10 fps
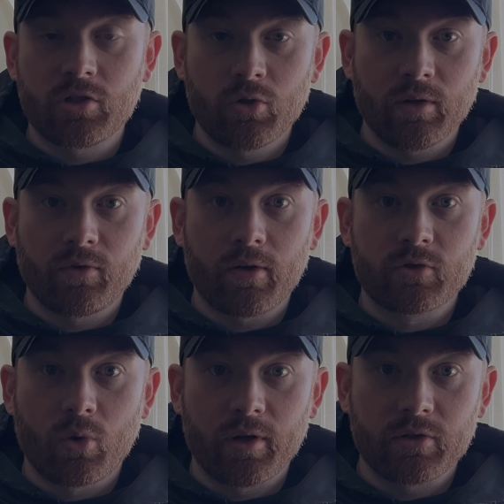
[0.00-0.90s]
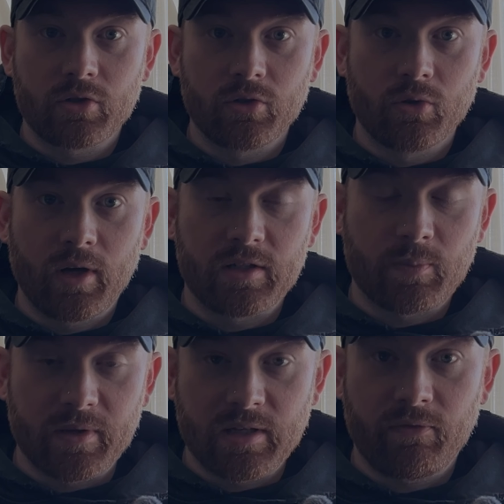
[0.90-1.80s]
2 involves going to a
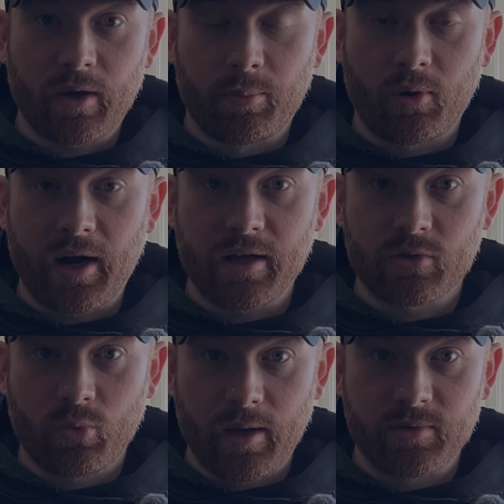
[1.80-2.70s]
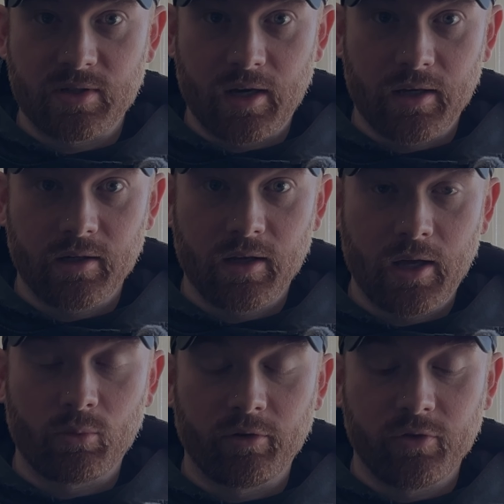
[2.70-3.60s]
specific brand's website
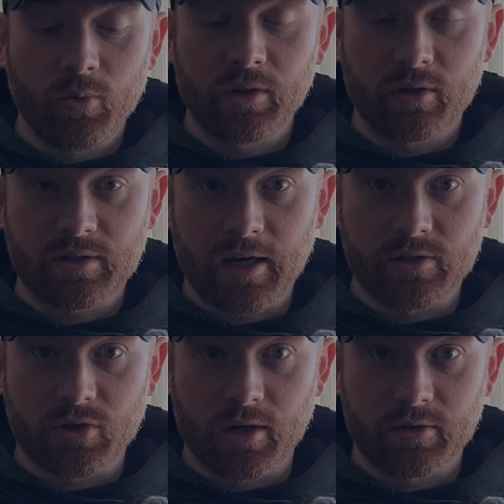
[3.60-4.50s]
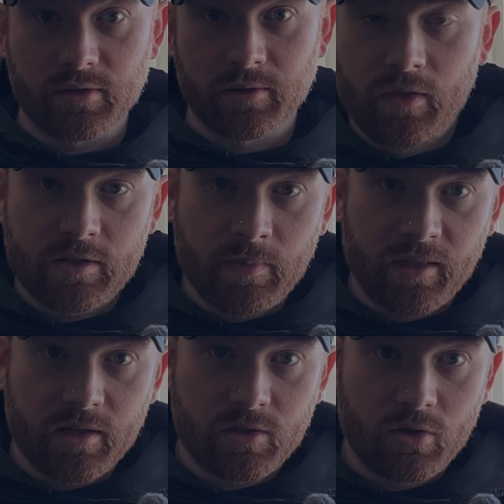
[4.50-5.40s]
and reviewing their size charts. This
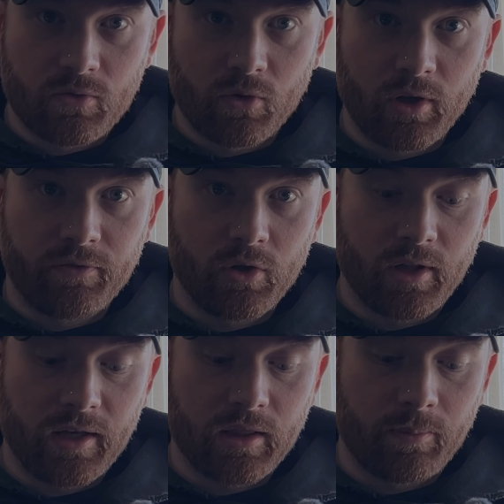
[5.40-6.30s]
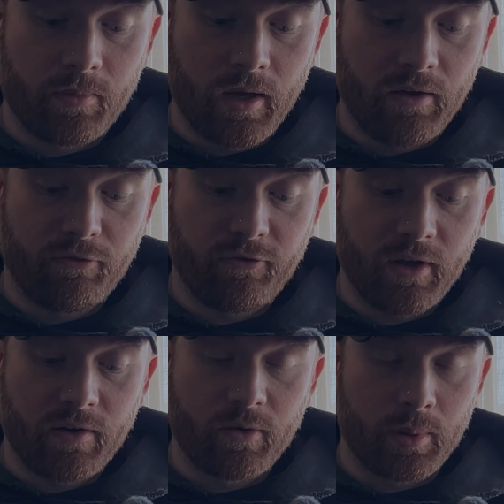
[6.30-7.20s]
method is useful if you like a
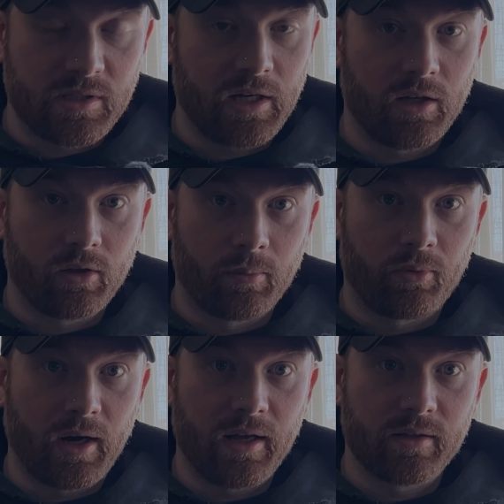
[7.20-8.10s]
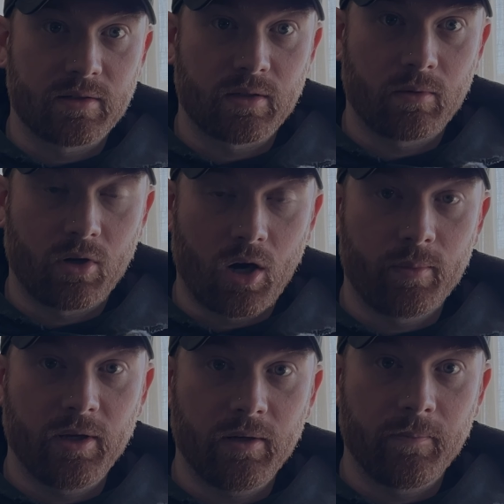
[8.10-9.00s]
fit of a particular brand's
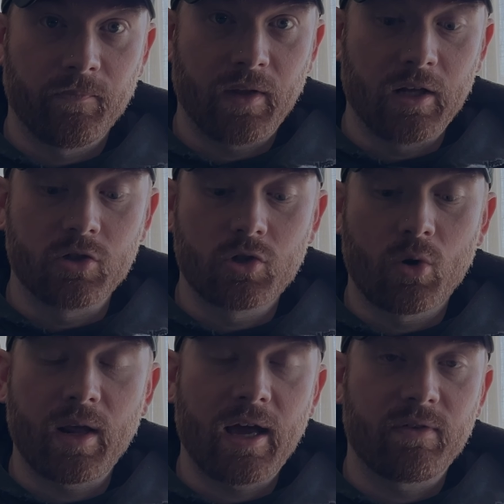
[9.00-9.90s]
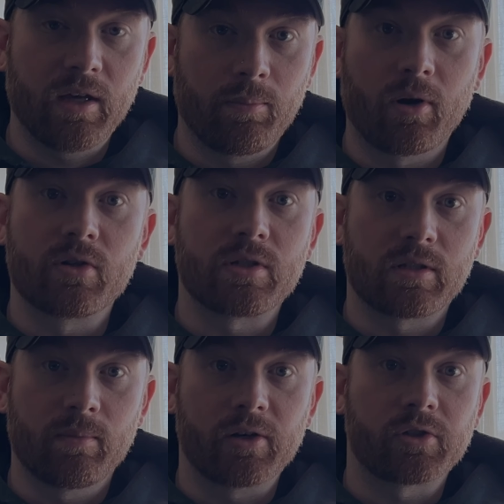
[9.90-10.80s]
garment and don't have it in person
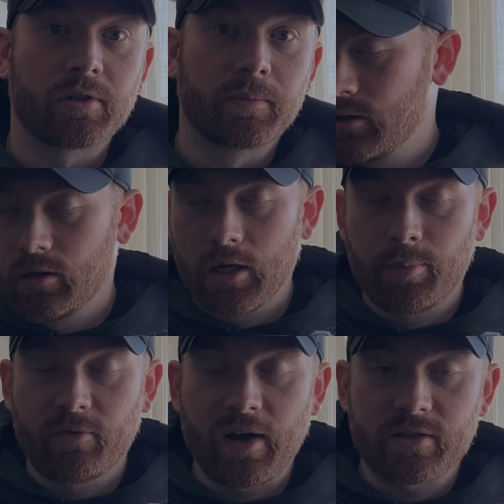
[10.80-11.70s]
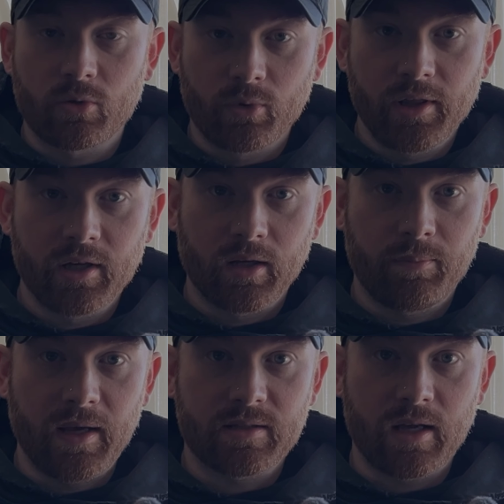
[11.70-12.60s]
to measure. It provides a really good
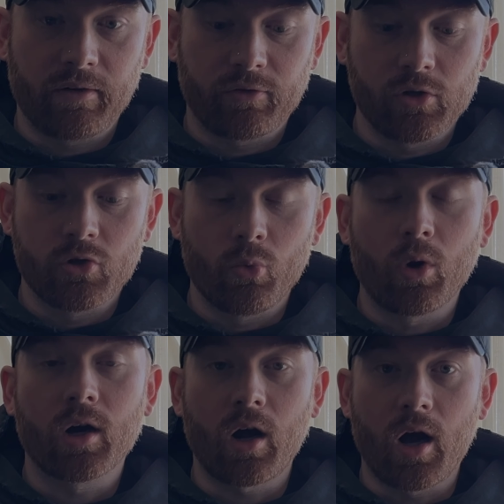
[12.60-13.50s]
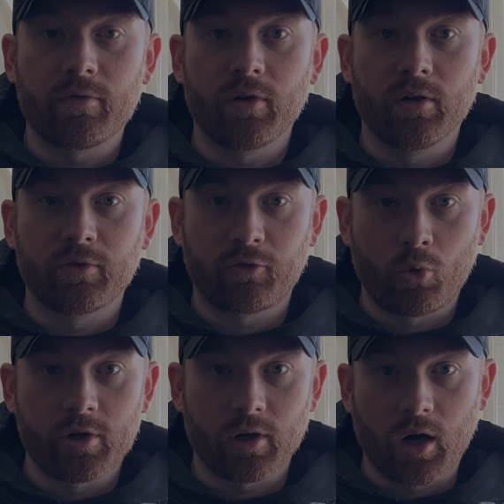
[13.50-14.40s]
baseline for you to work off of
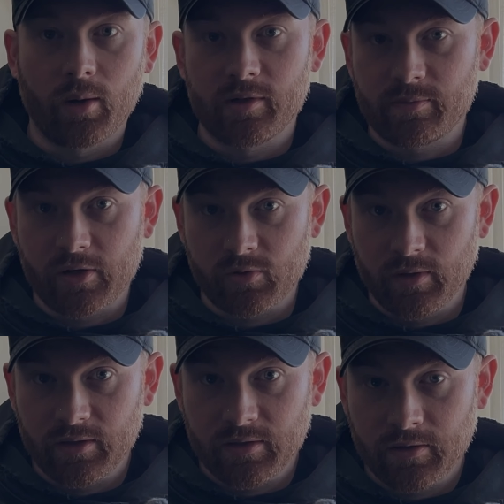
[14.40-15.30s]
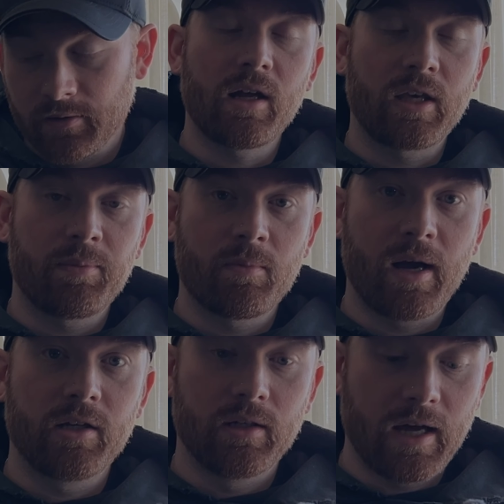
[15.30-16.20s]
for your garment's measurements. Now, keep in
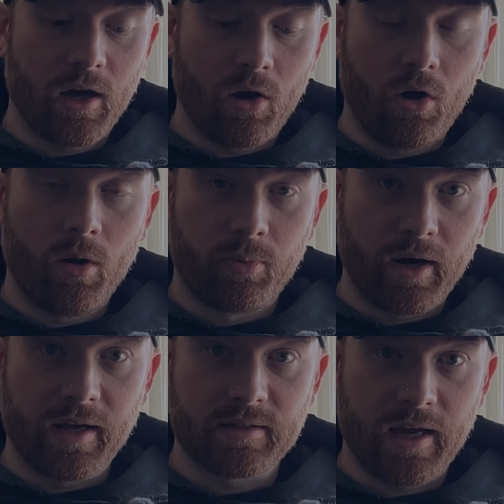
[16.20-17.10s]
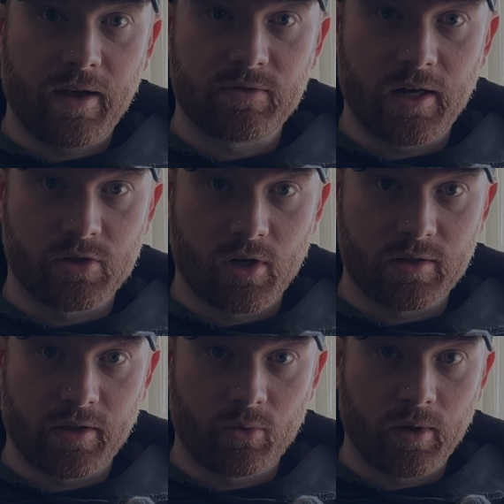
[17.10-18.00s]
mind, not all brands have size
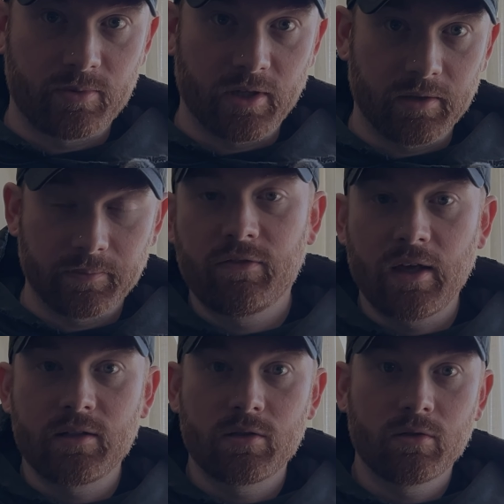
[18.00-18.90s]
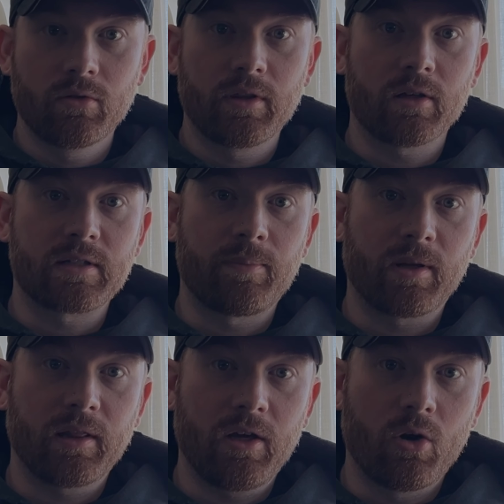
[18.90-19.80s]
charts on their website. If they do, they'll
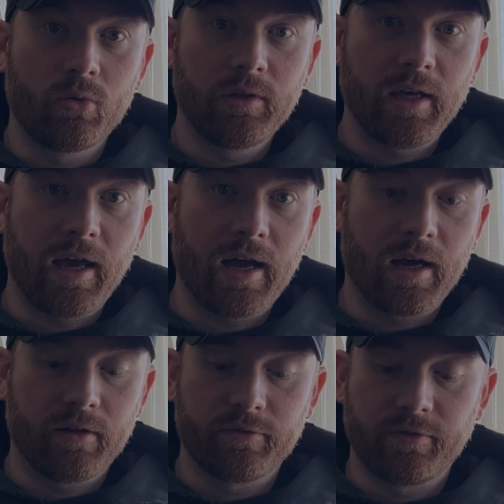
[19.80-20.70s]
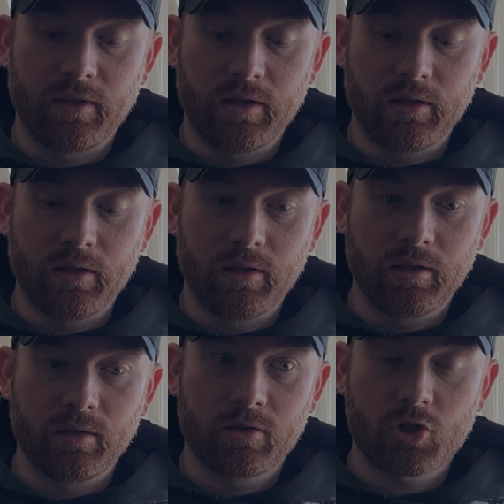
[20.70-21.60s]
typically only have
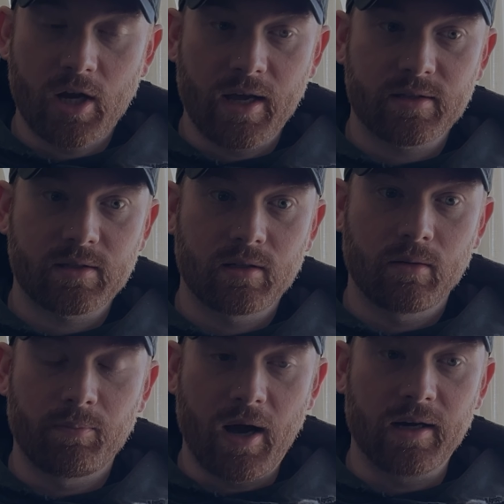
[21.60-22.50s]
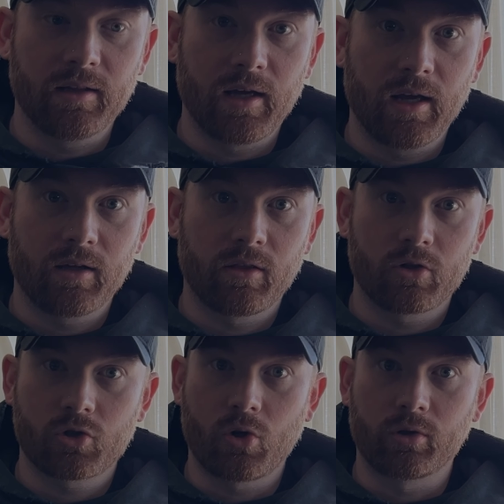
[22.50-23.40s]
the chest, body length,
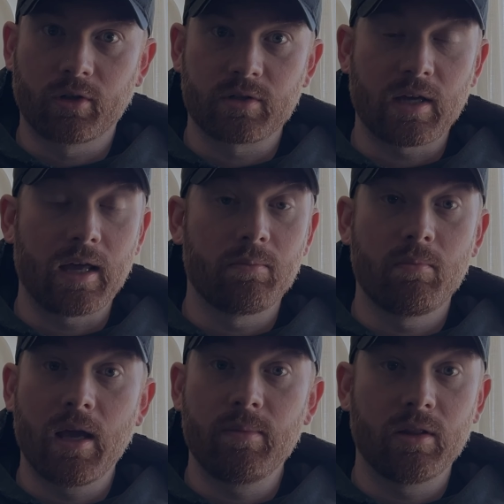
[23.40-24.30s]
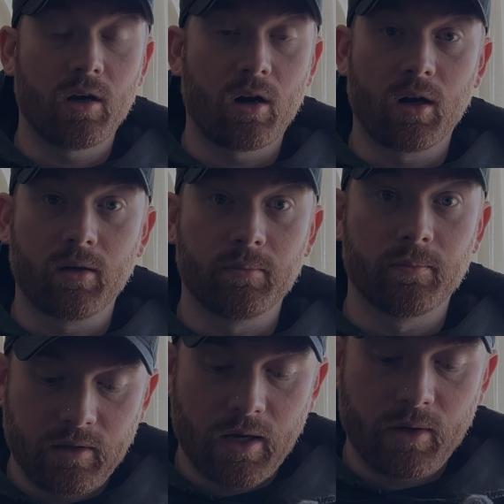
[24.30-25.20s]
shoulders, and maybe the arm.
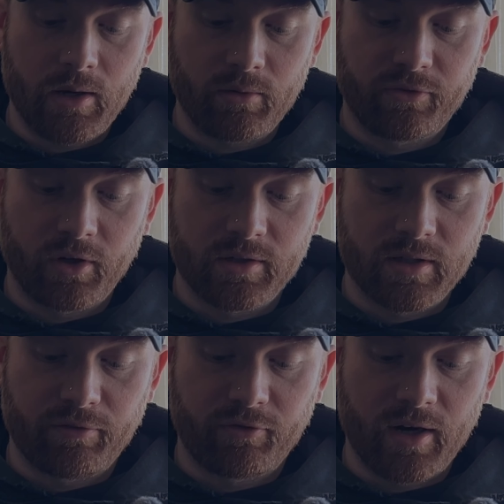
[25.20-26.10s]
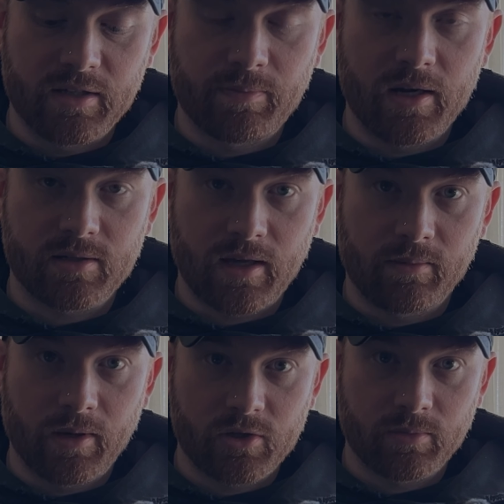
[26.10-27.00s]
Now, when I refer to the phrase
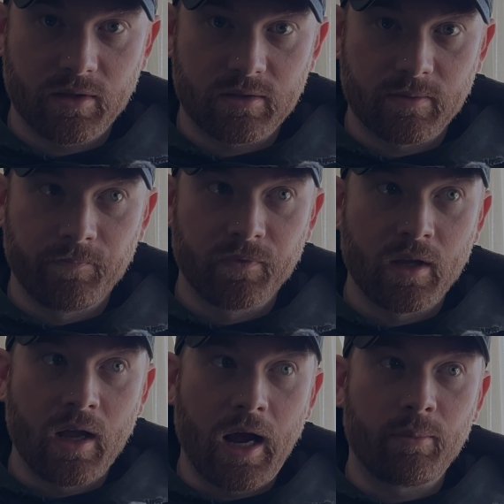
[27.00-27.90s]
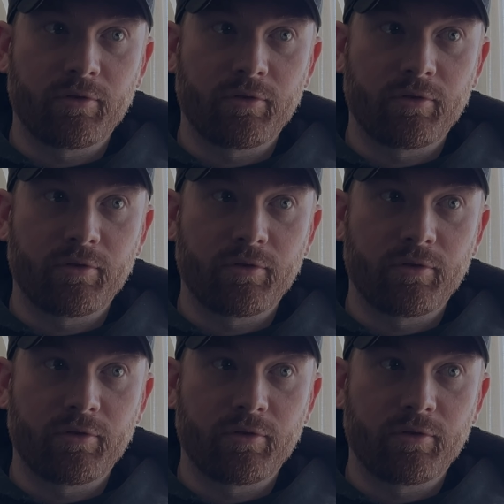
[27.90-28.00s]
baseline measurements, I'm